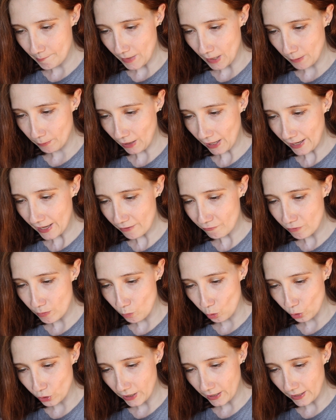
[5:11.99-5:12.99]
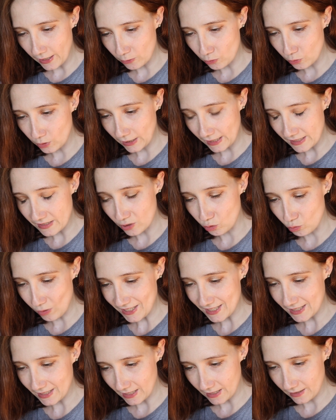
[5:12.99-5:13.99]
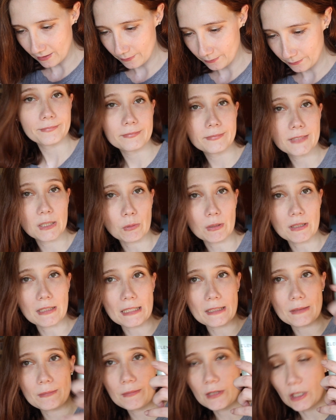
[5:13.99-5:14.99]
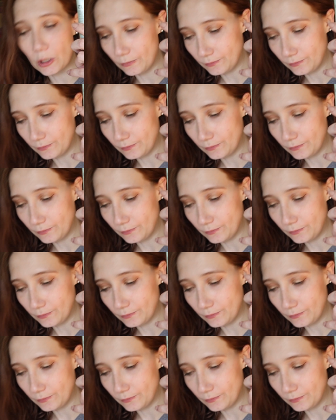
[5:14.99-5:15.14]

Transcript: Apply every morning to cleanse dry skin. That's what it says. So